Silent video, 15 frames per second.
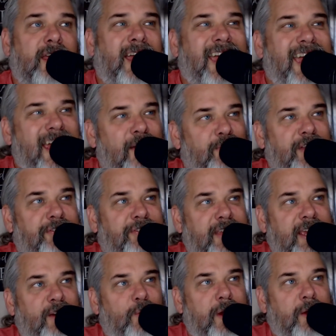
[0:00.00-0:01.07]

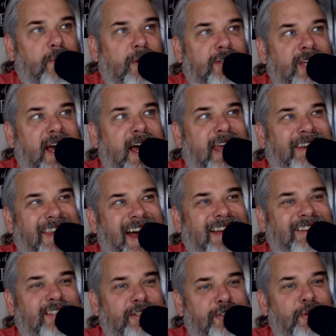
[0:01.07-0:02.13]
everything we were taught not
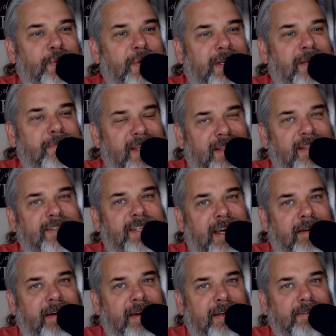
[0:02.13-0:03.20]
to do in the
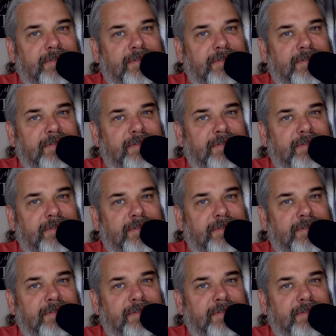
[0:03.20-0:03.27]
military.